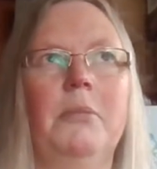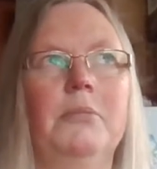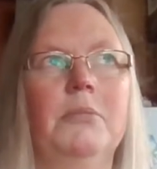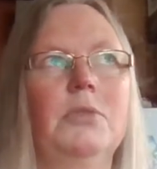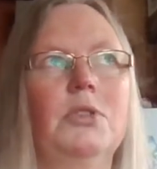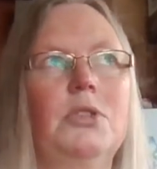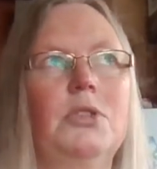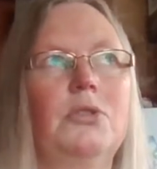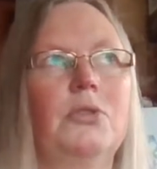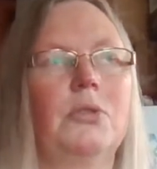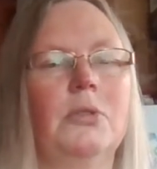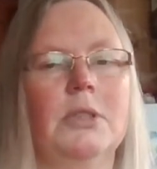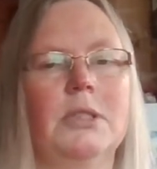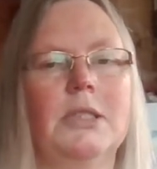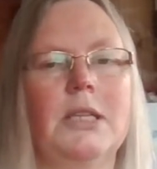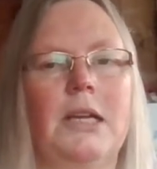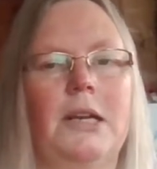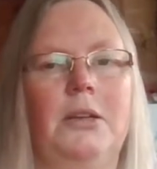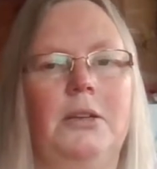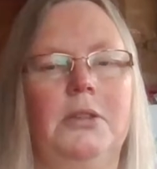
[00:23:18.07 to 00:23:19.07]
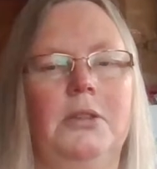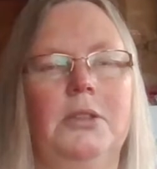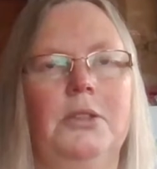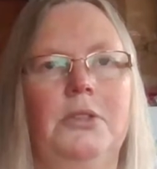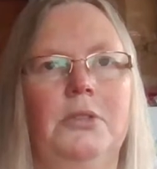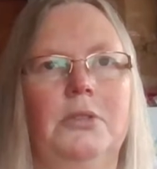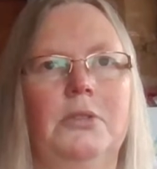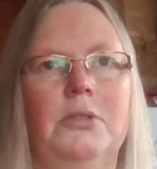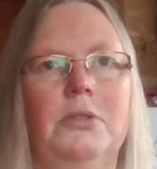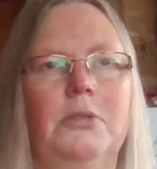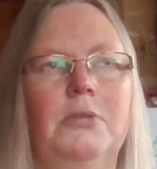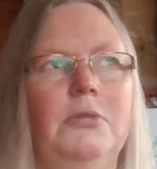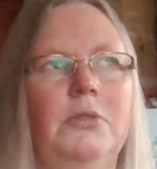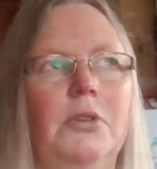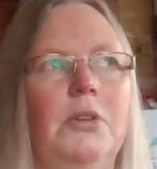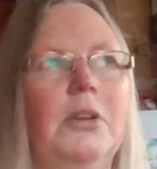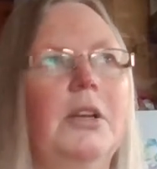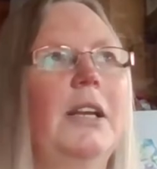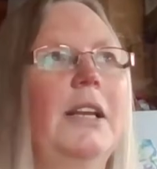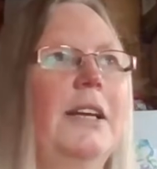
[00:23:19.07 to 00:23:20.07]
strong sunlight, not
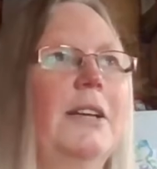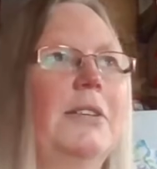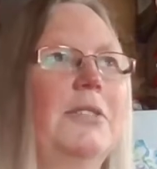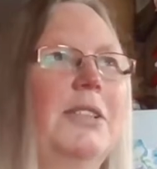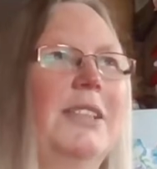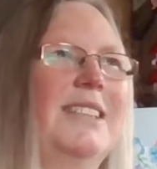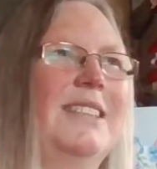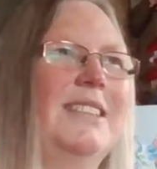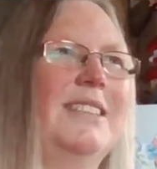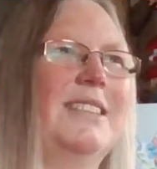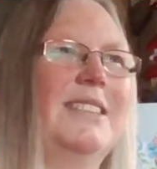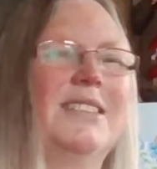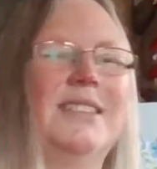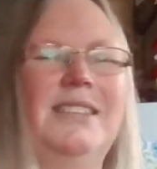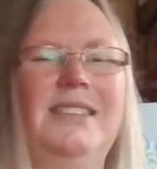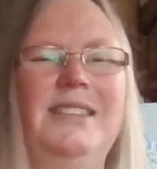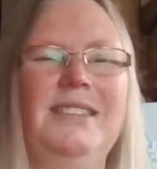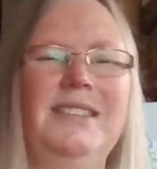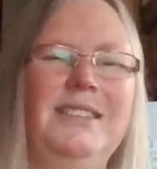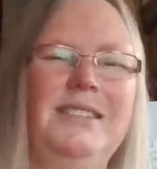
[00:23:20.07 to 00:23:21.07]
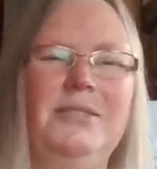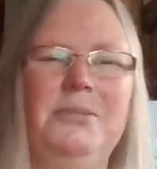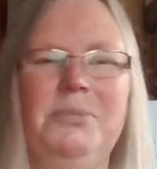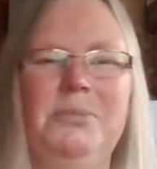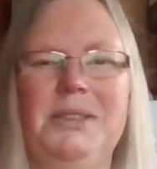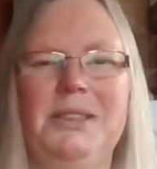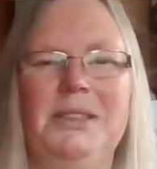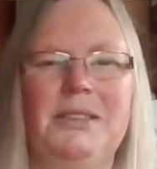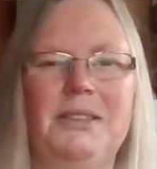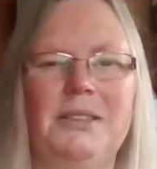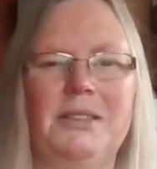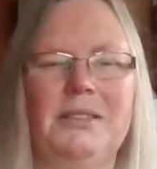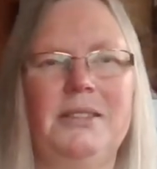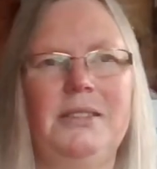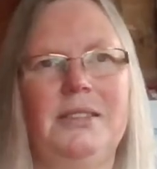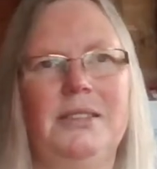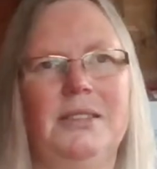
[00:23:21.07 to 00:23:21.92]
cloudy, and it's a little bit,